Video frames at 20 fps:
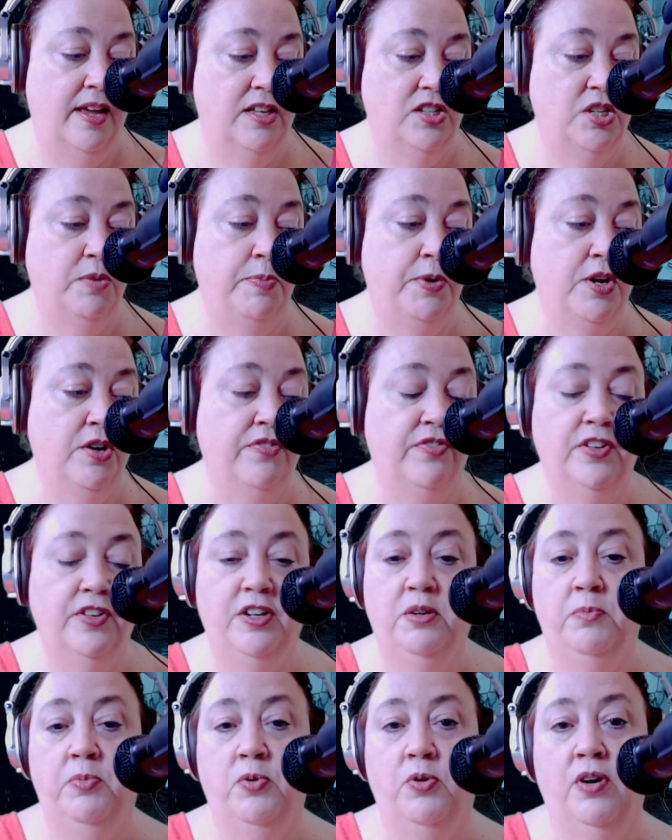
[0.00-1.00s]
it's a beautiful
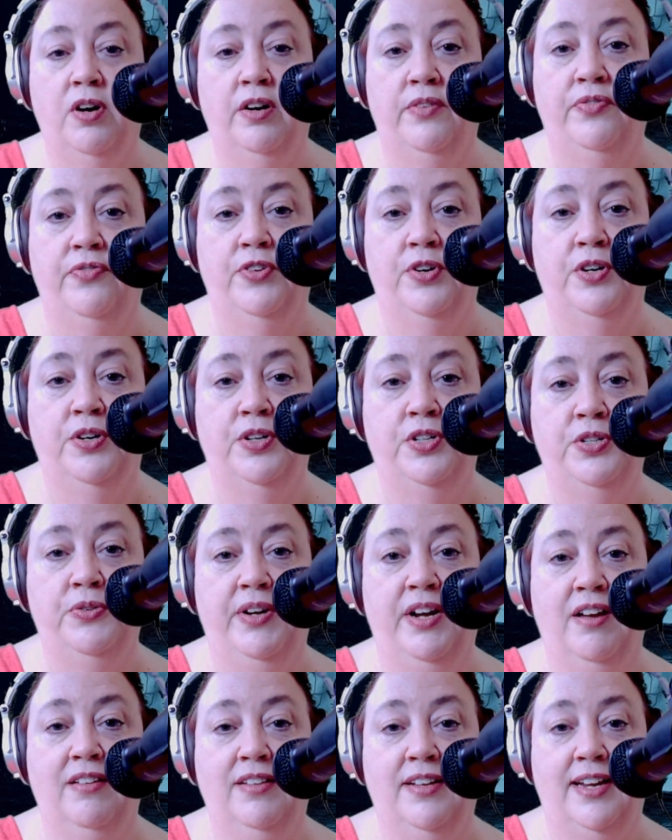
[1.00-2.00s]
little board for
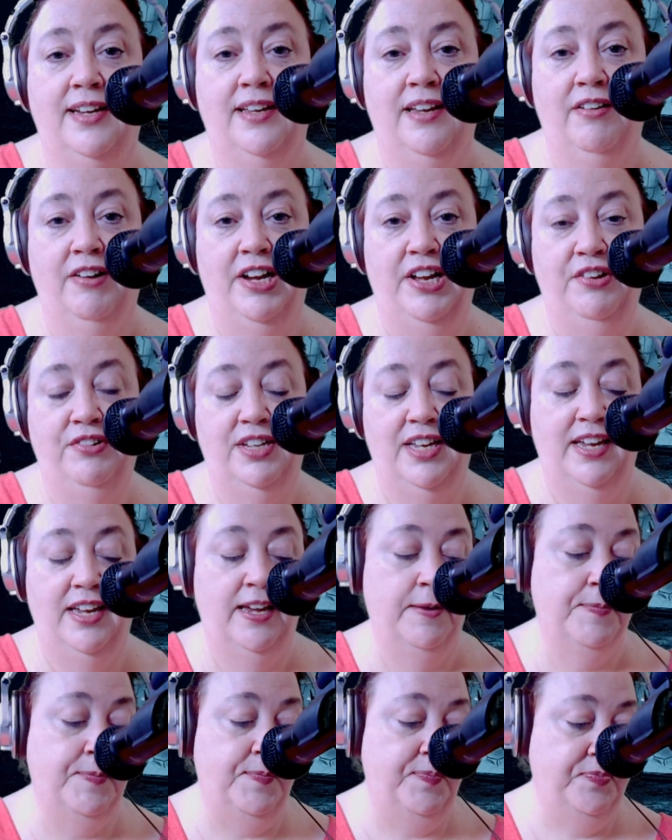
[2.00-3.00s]
doing online
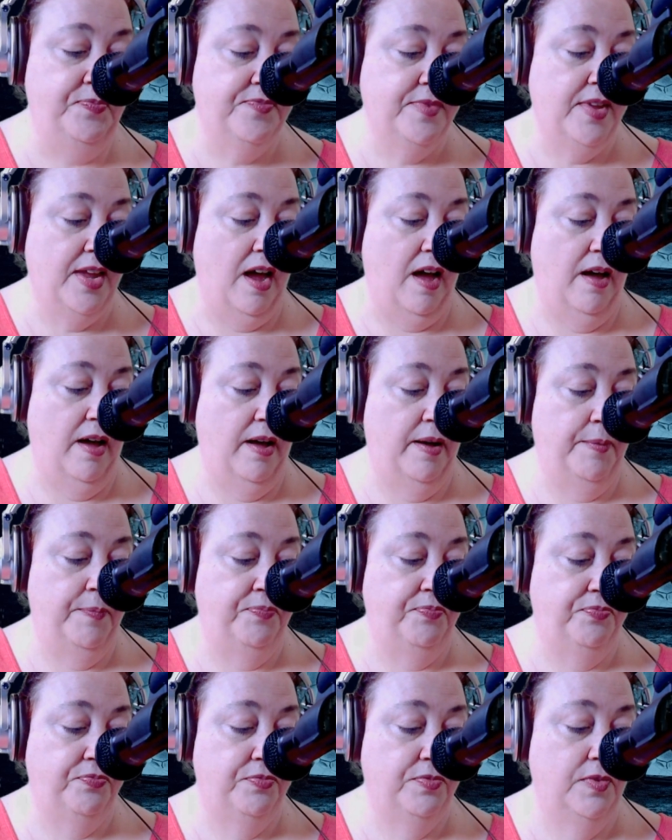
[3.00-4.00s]
karaoke.
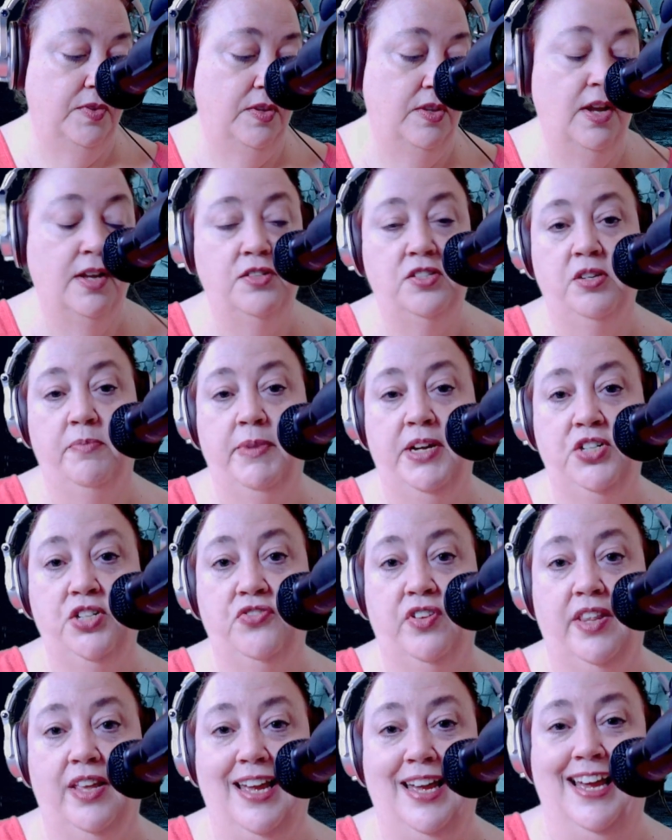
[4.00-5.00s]
Um, not so much
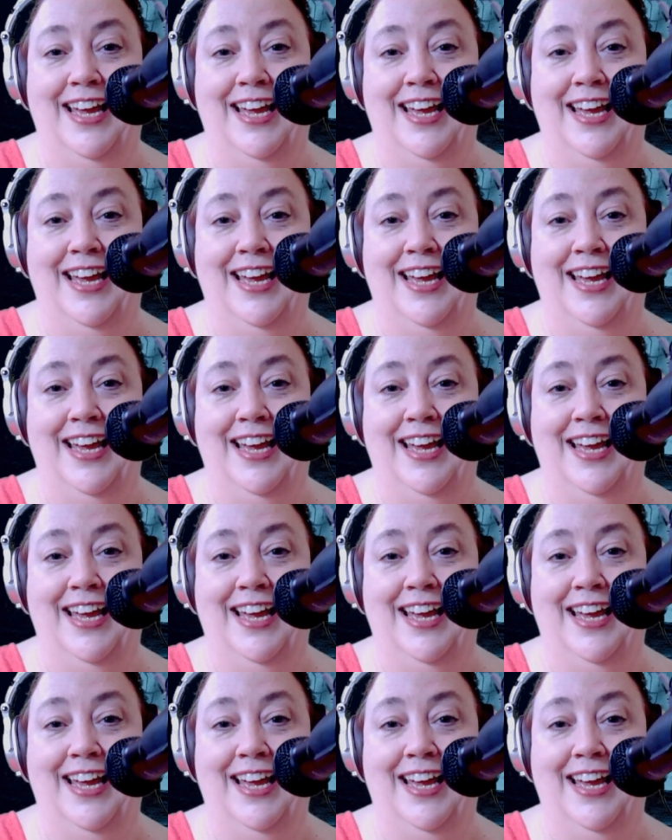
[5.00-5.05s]
for this.